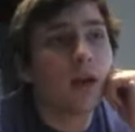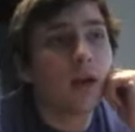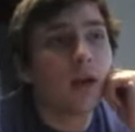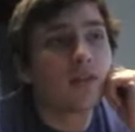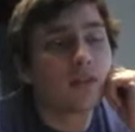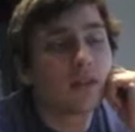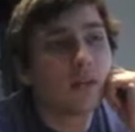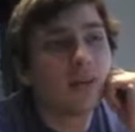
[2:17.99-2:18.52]

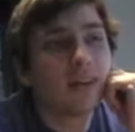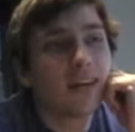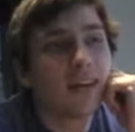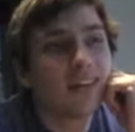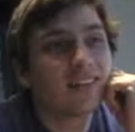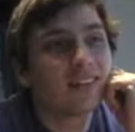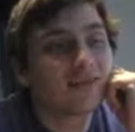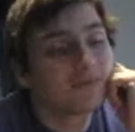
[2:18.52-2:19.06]
And so in the
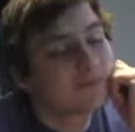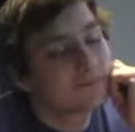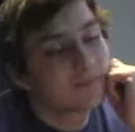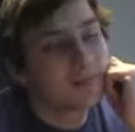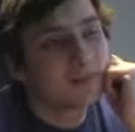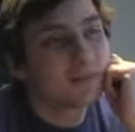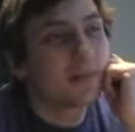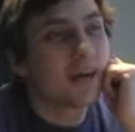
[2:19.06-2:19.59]
end,
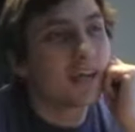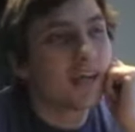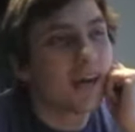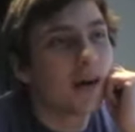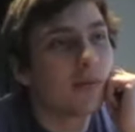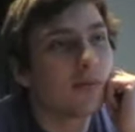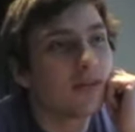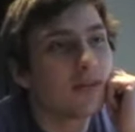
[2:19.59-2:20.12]
my
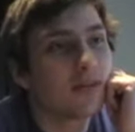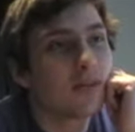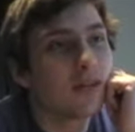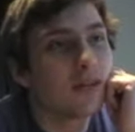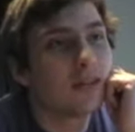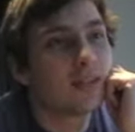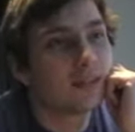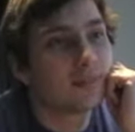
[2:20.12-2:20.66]
cow was
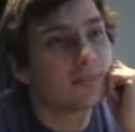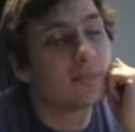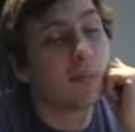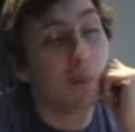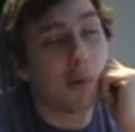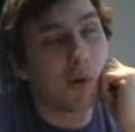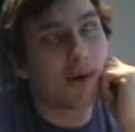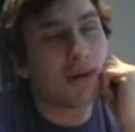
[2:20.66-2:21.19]
treated
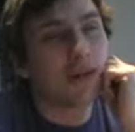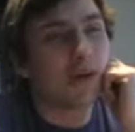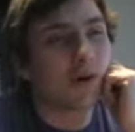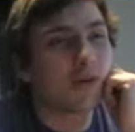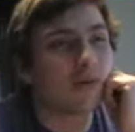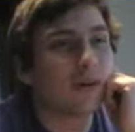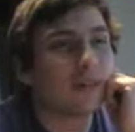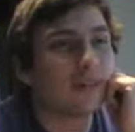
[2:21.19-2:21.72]
more
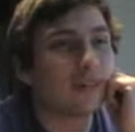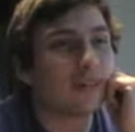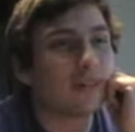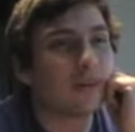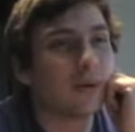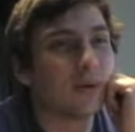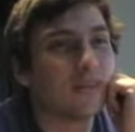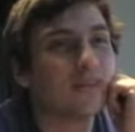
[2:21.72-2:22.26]
eco-friendly than
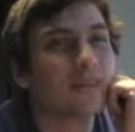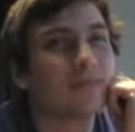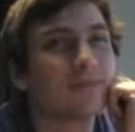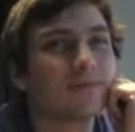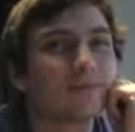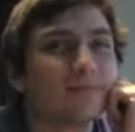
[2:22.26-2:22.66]
yours.